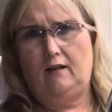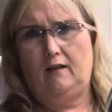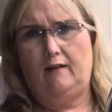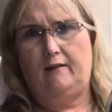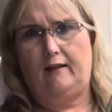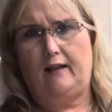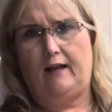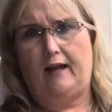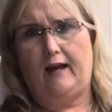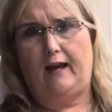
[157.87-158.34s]

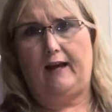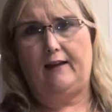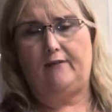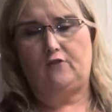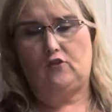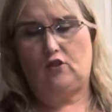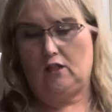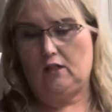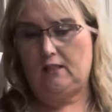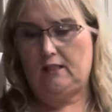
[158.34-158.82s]
that I have
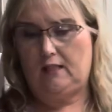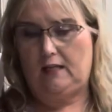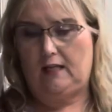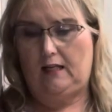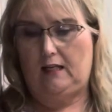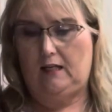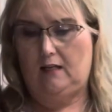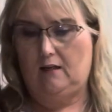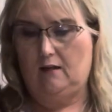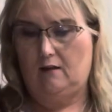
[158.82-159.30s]
just
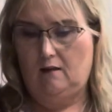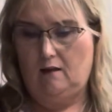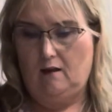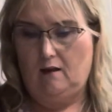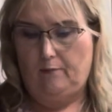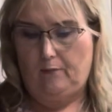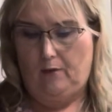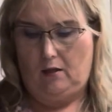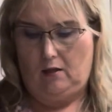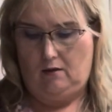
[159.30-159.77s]
heated
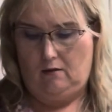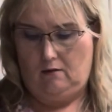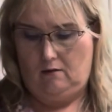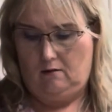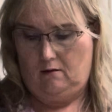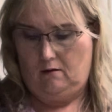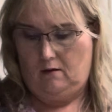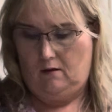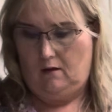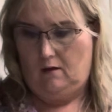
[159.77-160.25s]
up.
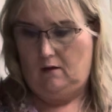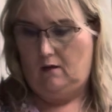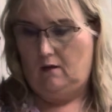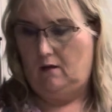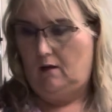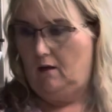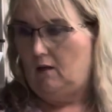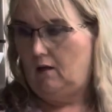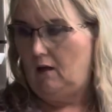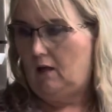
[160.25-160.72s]

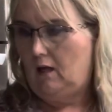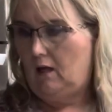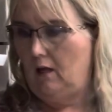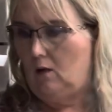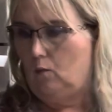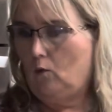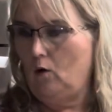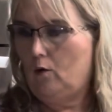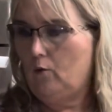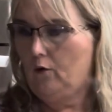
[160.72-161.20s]

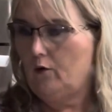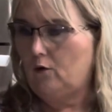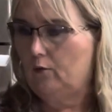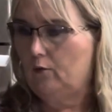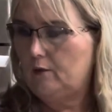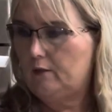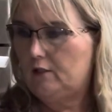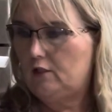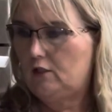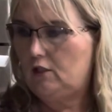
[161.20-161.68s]
And what we're
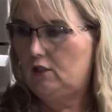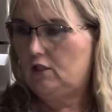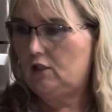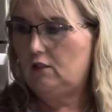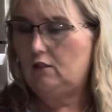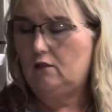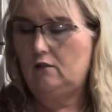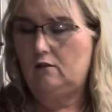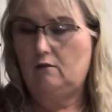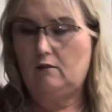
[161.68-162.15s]
going to
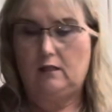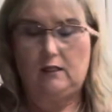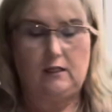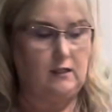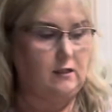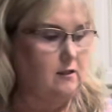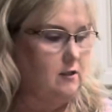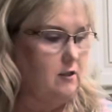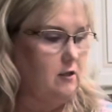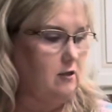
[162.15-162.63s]
do
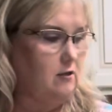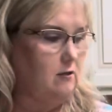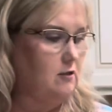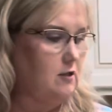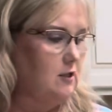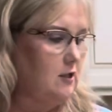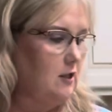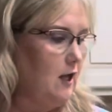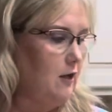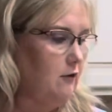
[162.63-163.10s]
is to
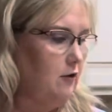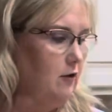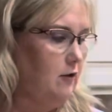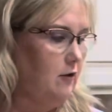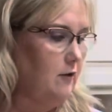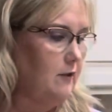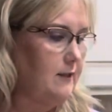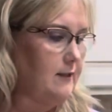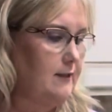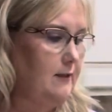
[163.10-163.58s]
slow
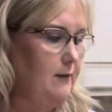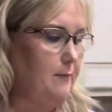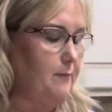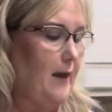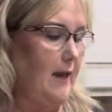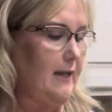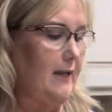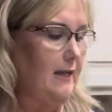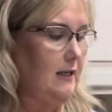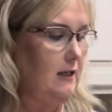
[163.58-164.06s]
cook some
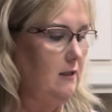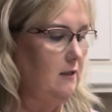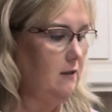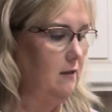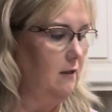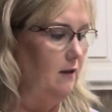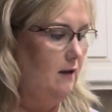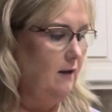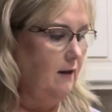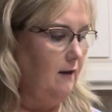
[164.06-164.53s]
bacon.
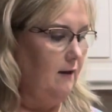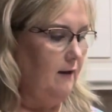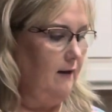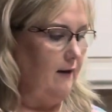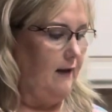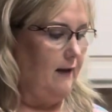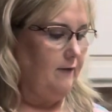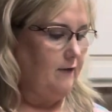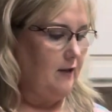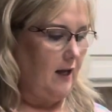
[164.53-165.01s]

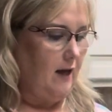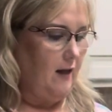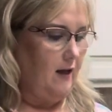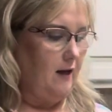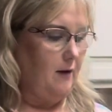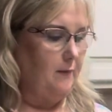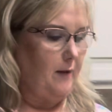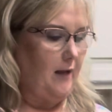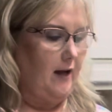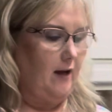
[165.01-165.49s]
I've got
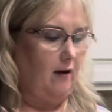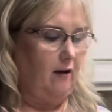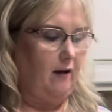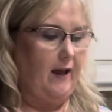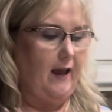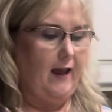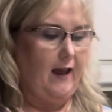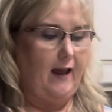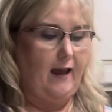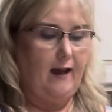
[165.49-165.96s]
about a
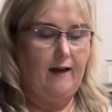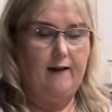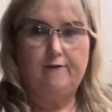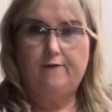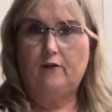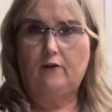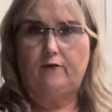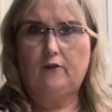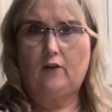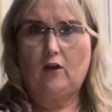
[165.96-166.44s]
half
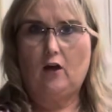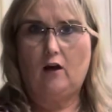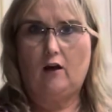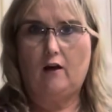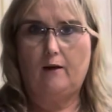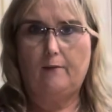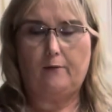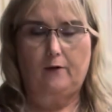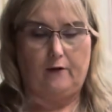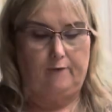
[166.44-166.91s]
a
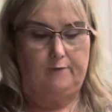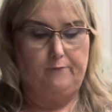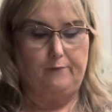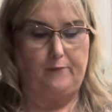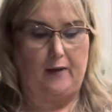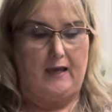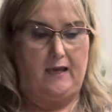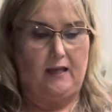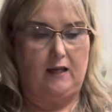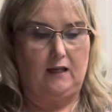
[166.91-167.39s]
cup of
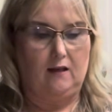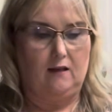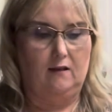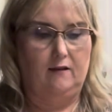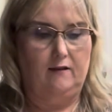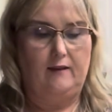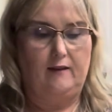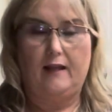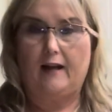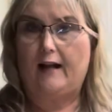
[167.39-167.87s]

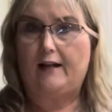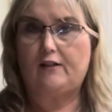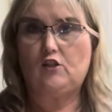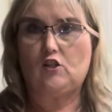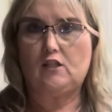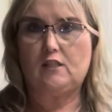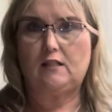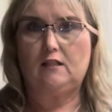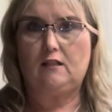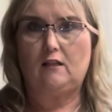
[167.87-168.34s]
bacon that I
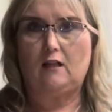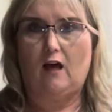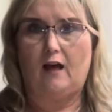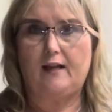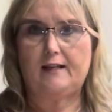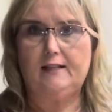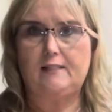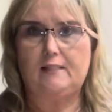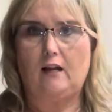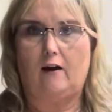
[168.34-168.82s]
just
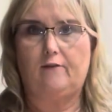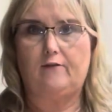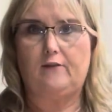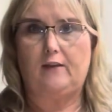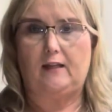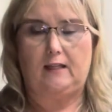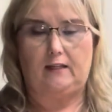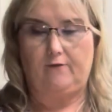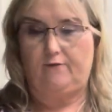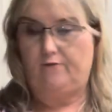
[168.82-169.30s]
sliced off the
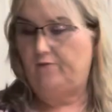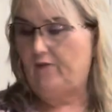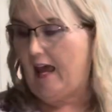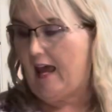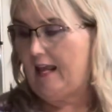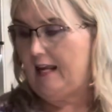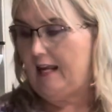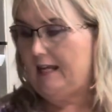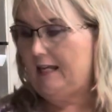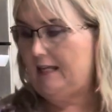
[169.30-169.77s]

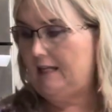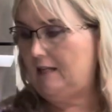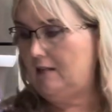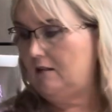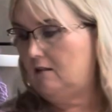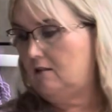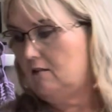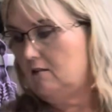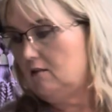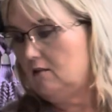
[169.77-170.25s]
fatty
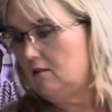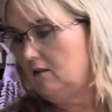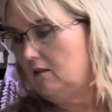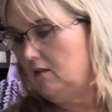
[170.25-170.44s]
end.